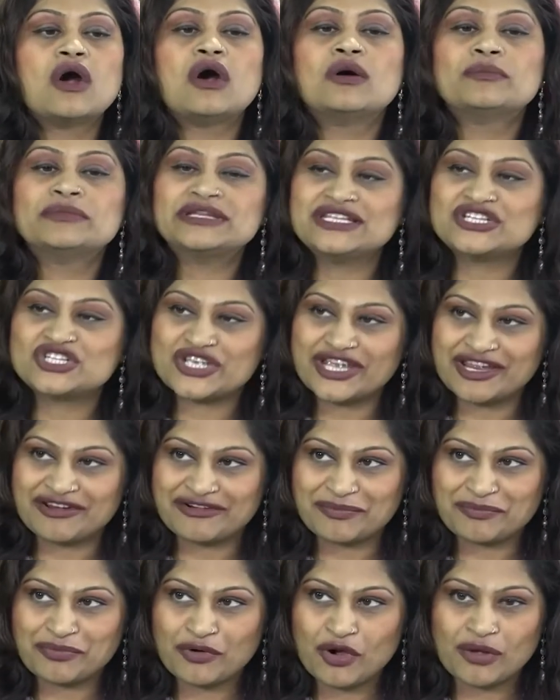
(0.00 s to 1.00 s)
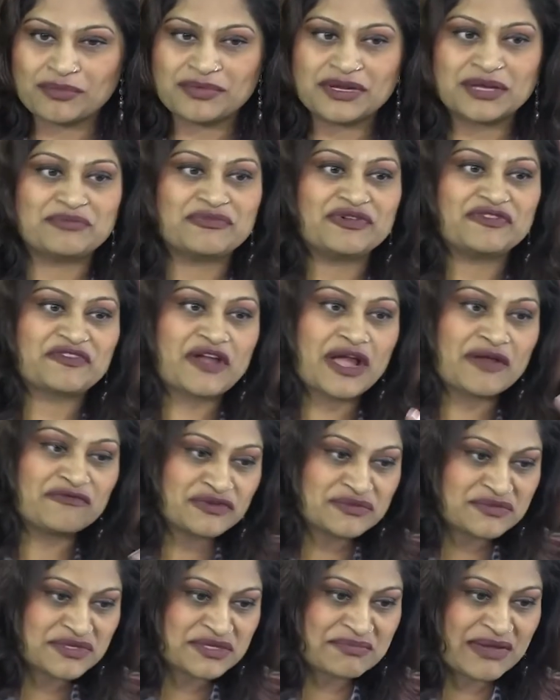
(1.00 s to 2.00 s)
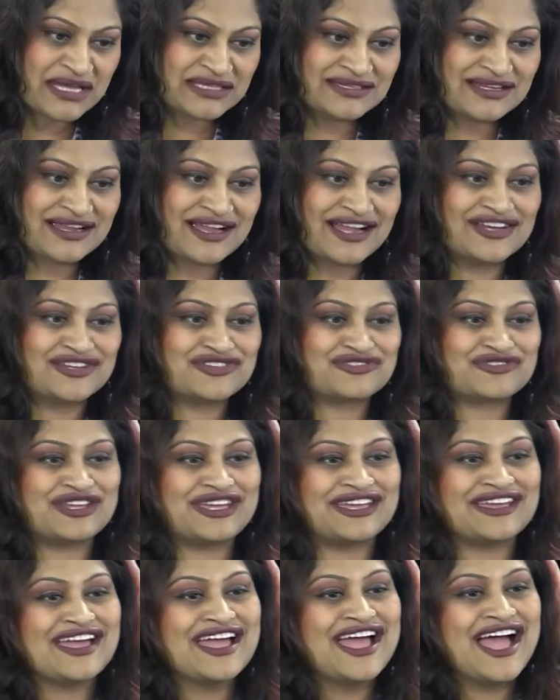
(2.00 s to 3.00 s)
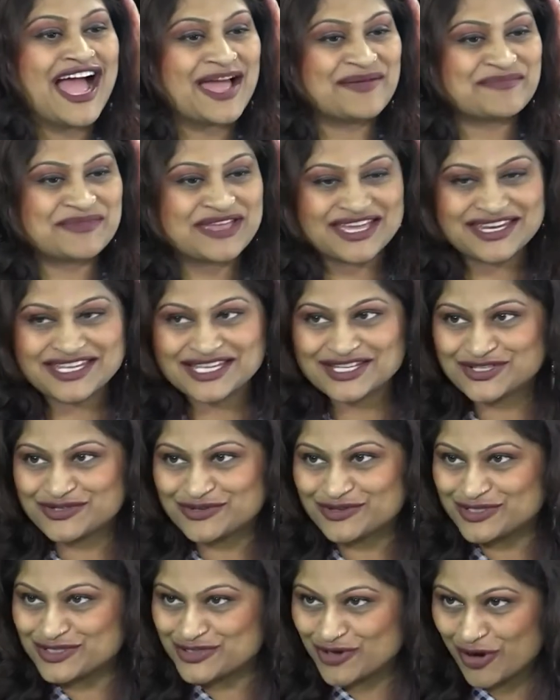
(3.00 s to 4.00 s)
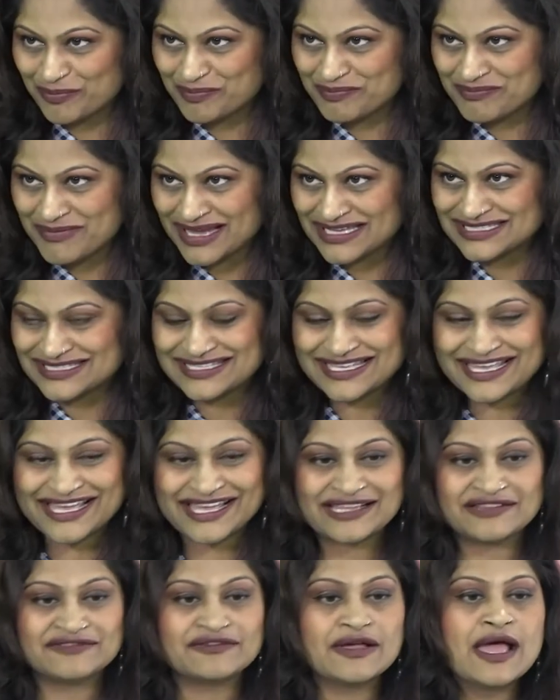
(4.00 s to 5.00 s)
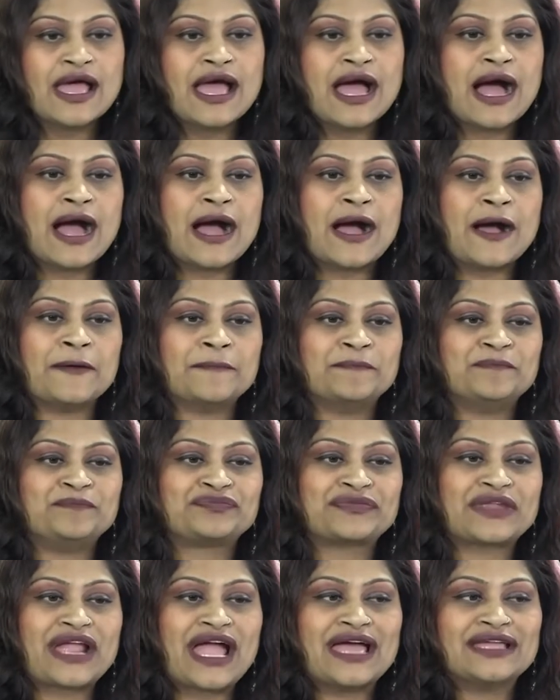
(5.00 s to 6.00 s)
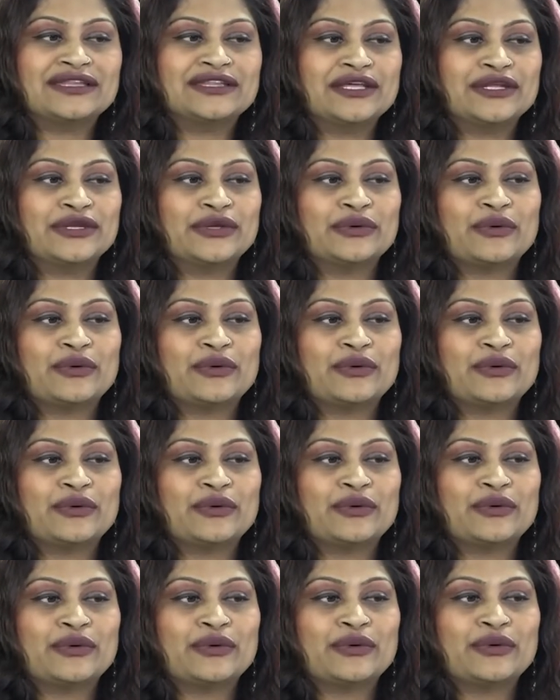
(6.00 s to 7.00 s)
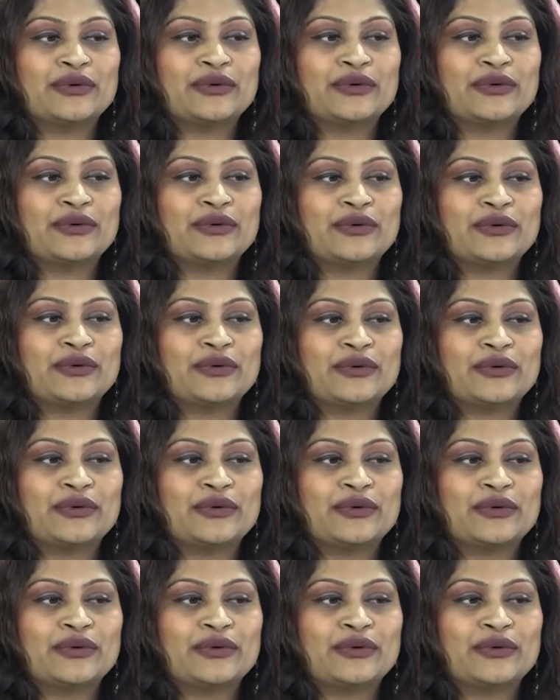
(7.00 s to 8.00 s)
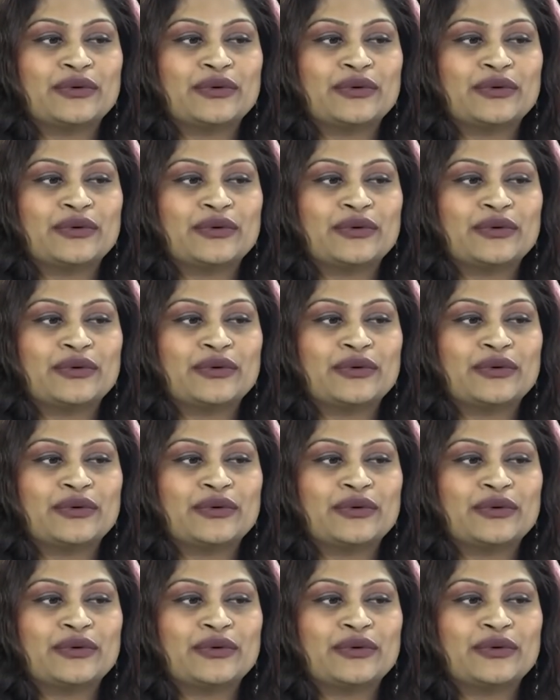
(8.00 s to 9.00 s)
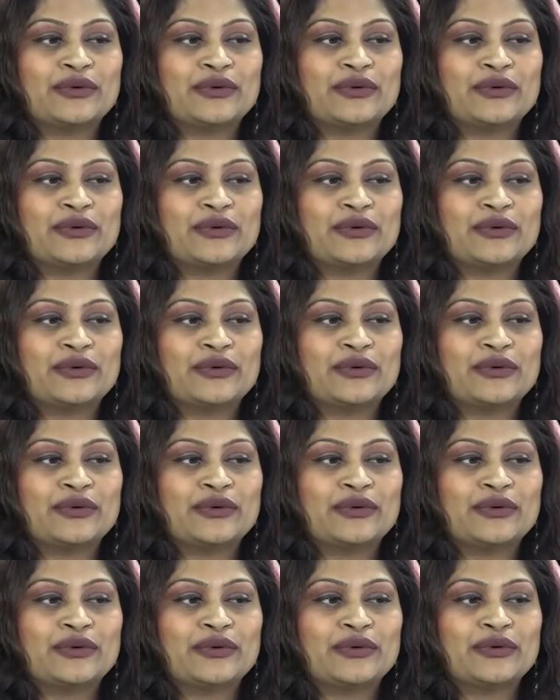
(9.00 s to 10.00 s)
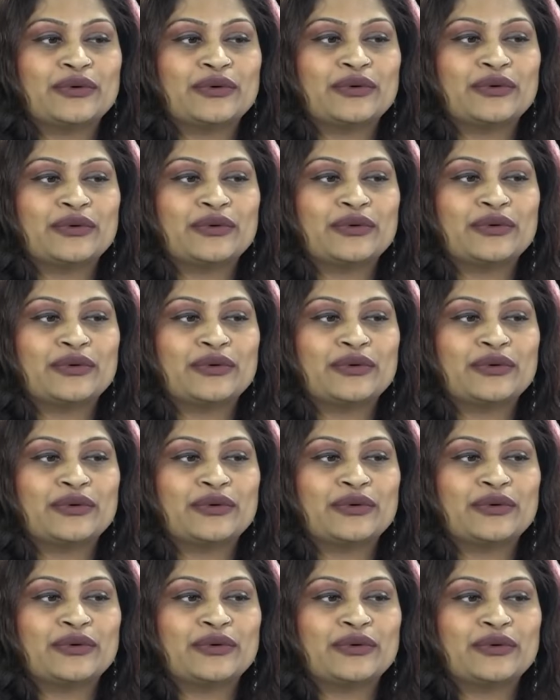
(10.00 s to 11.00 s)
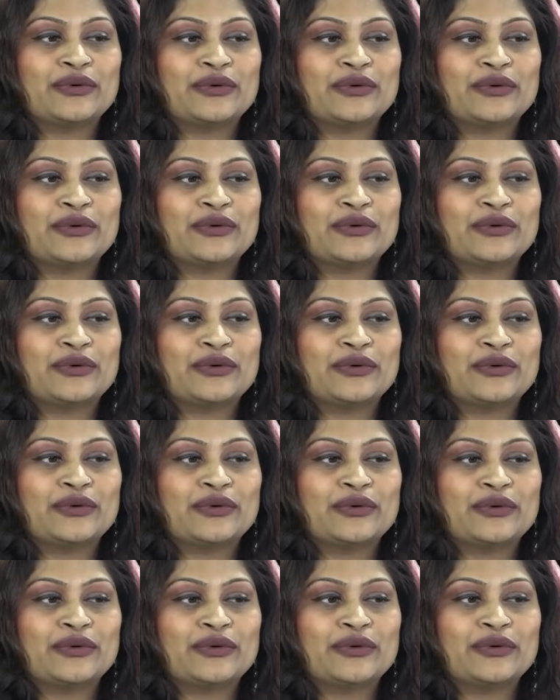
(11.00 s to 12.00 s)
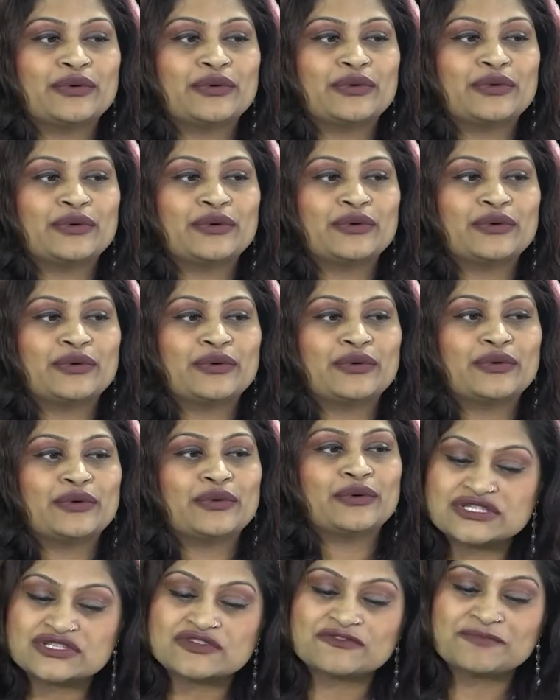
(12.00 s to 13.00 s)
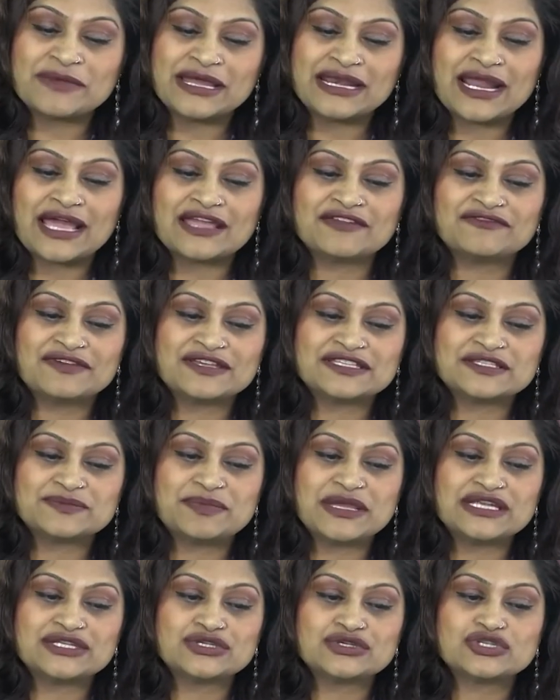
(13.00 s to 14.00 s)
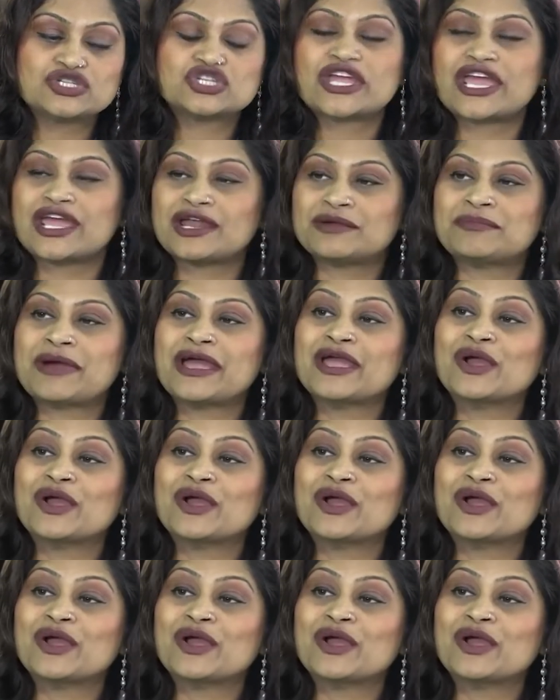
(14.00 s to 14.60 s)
commonly share a problem. We've come from some other country. I'm getting to adopt myself. Um, and, you know, I'm feeling lost. What would I do? Yeah. And then the beauty of uh, this whole uh, sequence of my life has been to share